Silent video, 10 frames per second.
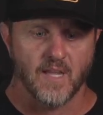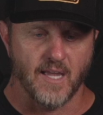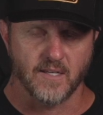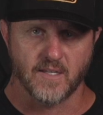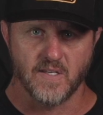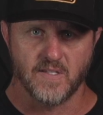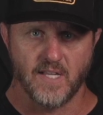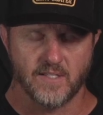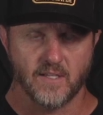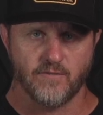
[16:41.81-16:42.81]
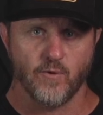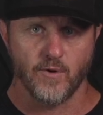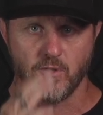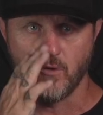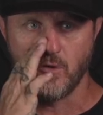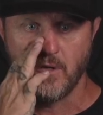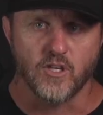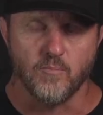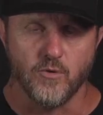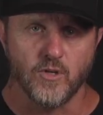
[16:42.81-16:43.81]
and condense it for you,
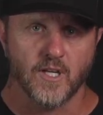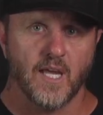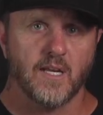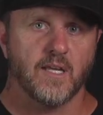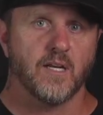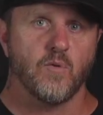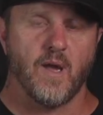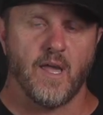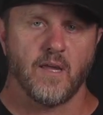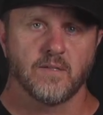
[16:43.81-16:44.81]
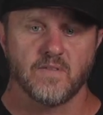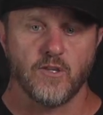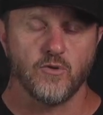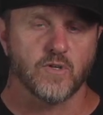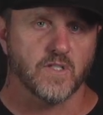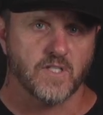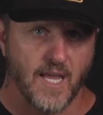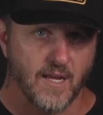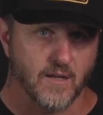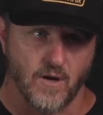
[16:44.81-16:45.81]
communicate it in a way that you can
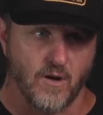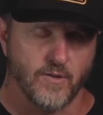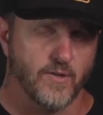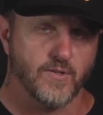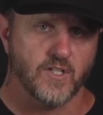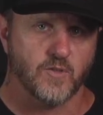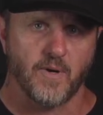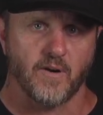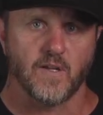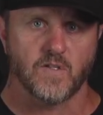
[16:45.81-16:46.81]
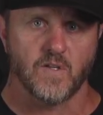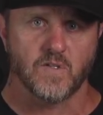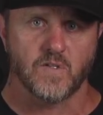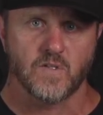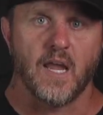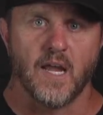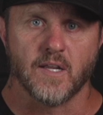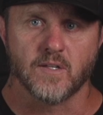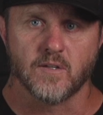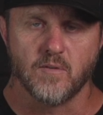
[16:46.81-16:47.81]
take all those experiences
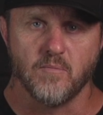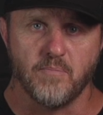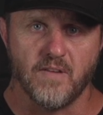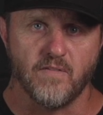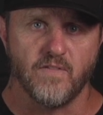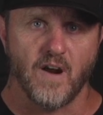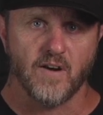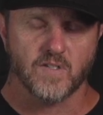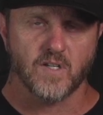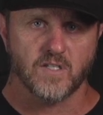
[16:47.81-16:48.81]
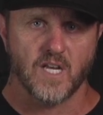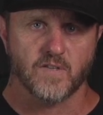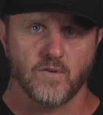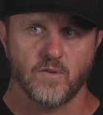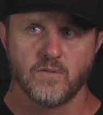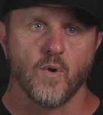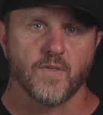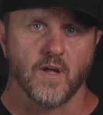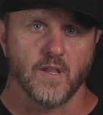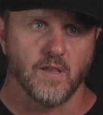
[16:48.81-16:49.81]
and be very successful with
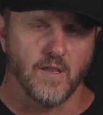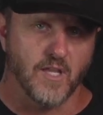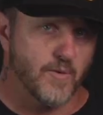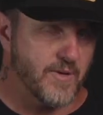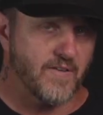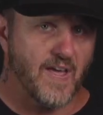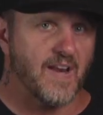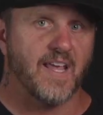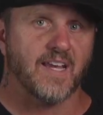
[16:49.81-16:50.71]
a little bit of headache.